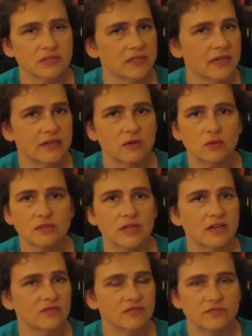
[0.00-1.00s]
Not a whole
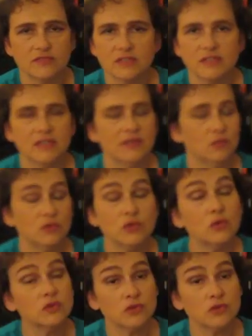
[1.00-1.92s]
lot of, no